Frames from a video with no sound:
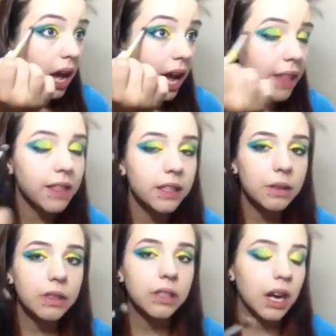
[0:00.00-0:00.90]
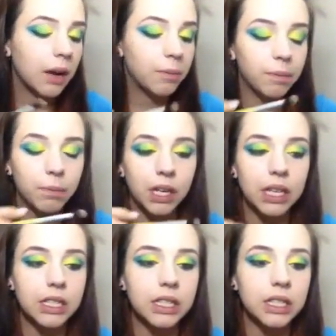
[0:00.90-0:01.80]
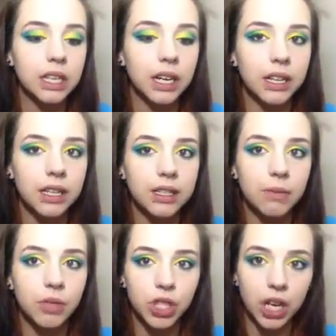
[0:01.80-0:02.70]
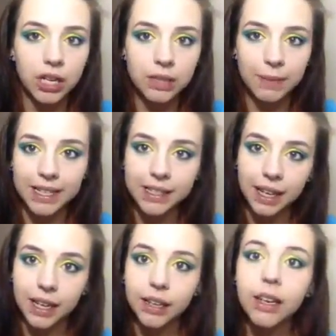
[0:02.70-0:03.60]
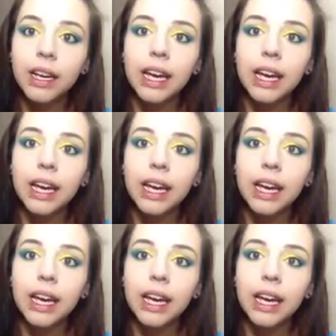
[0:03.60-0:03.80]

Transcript: And this one, because it's kind of the same shade as my skin,